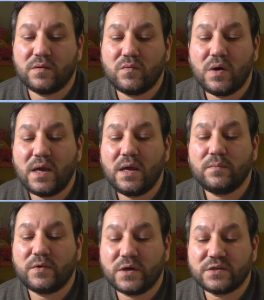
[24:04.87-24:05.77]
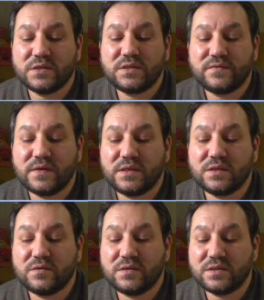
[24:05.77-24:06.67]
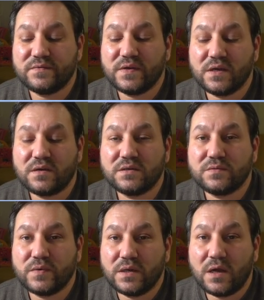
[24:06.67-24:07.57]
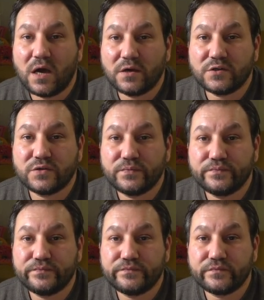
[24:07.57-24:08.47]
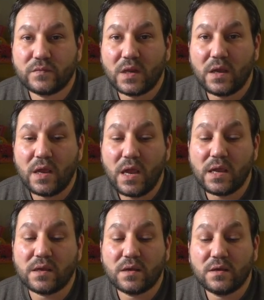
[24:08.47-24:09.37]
Why are brushes fitted to this vehicle's wheel arch? A.